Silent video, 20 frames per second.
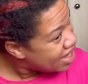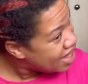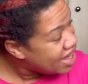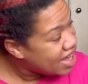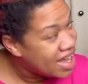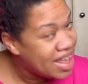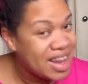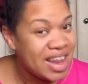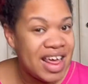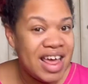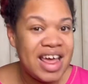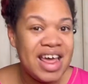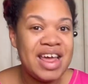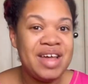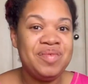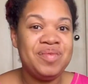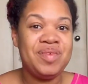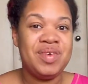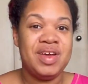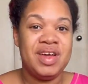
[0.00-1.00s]
in there.
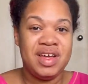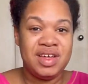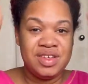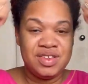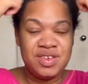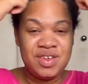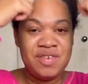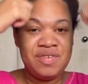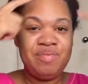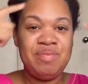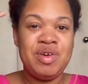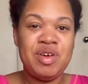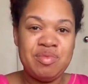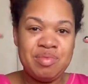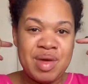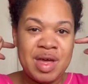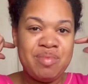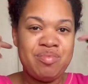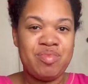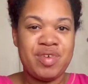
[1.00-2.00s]
Sort of
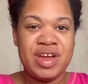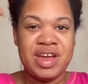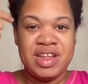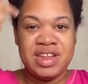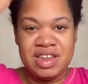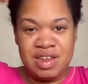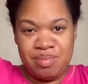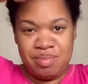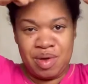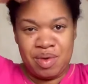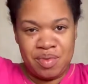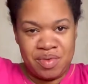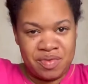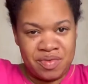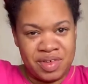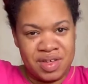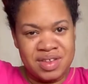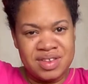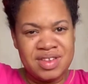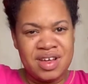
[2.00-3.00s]
milkmaid braids, but with
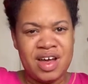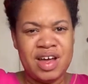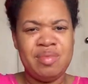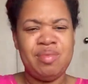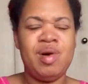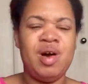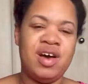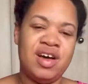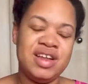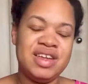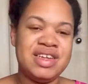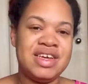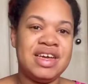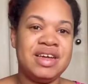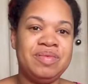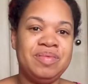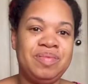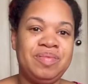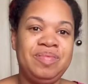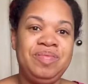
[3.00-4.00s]
a side
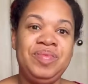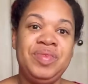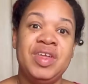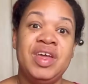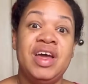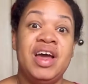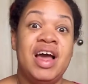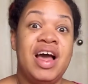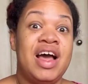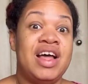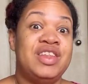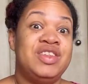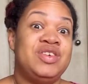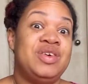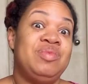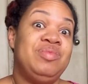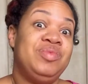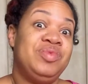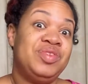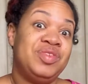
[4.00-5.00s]
parting. And
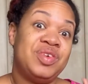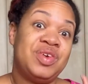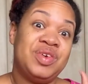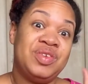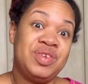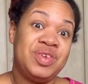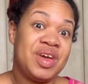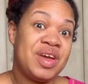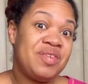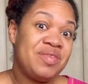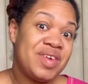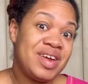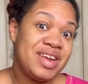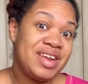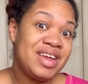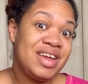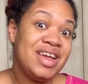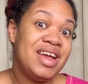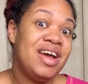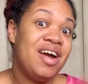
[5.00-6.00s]
I'm just going to get
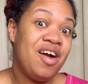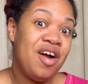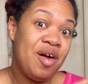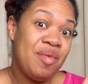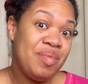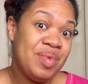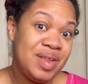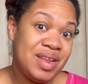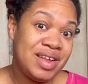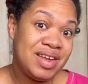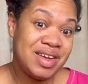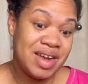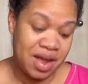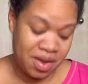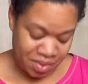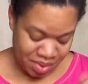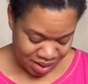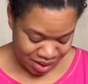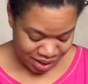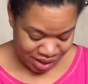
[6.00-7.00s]
ready, hop in the
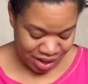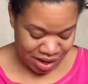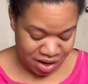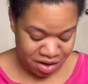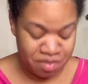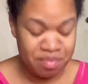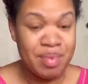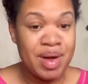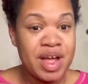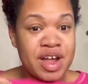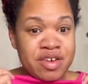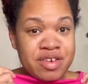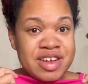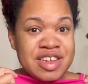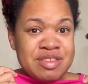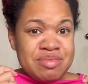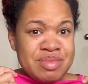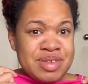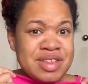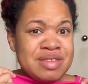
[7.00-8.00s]
shower, get out of my
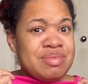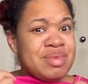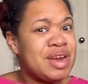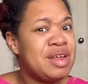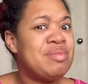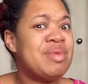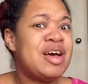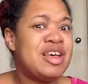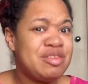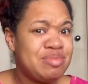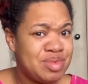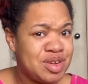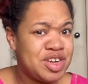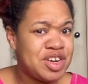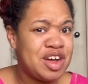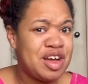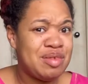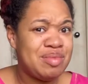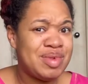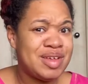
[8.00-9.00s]
Christmas Minnie Mouse
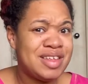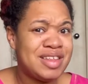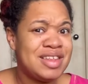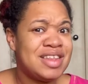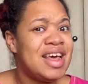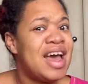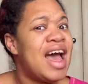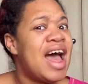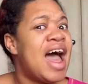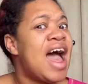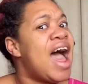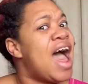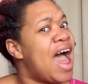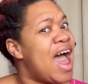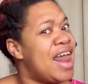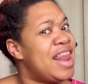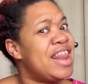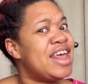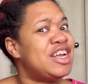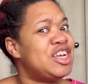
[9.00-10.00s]
pajamas,
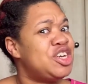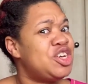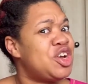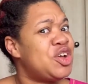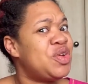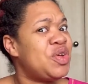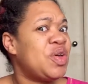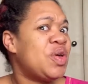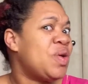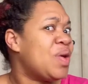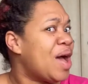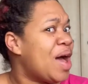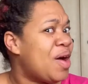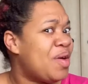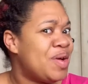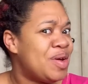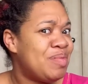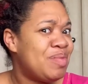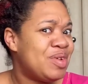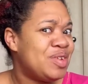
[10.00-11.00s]
and then show you how
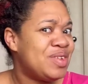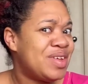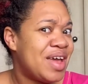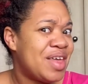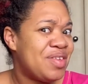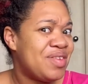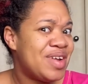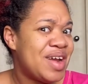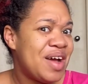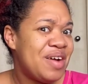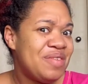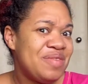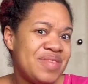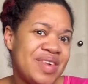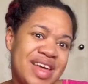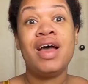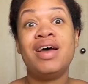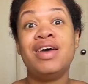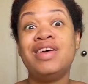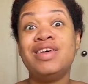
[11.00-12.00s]
I put together an
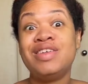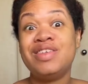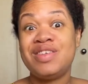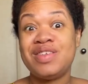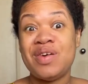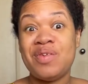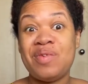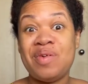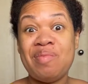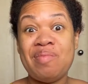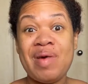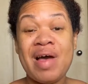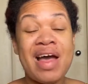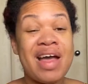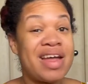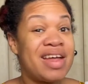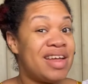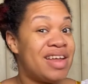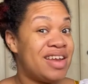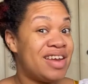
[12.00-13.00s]
outfit. So I'm
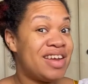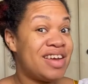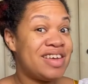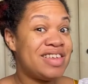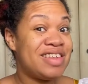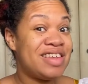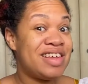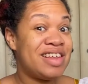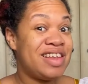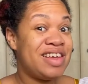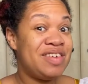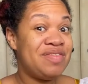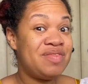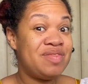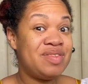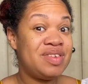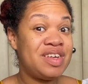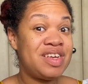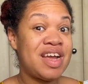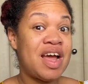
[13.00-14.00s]
back, nice and clean
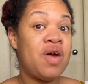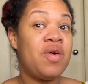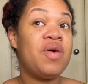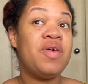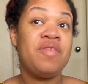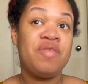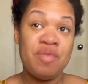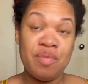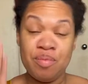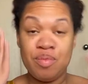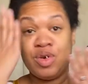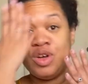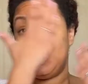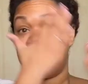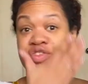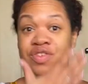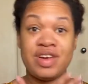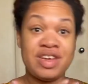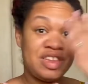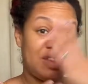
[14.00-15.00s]
from the shower.
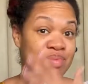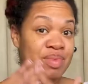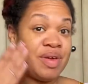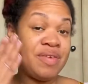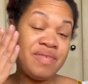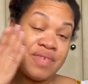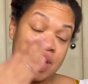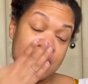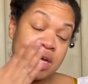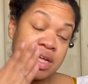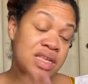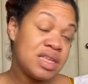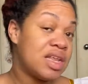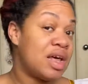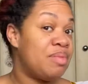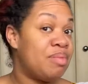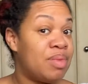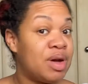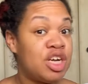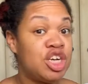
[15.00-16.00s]
Moisturise my face.
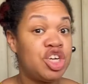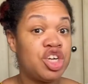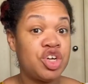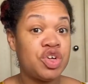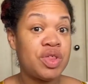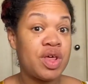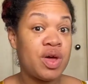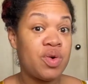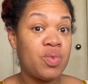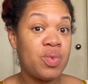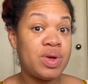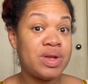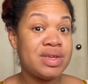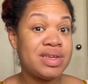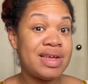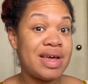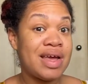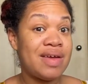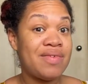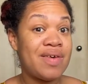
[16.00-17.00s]
I might show that one
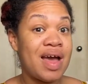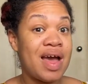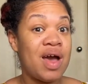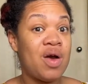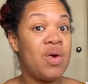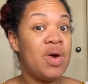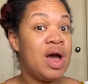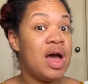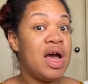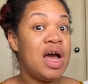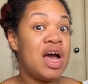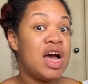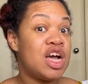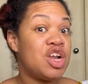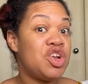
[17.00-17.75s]
day of how I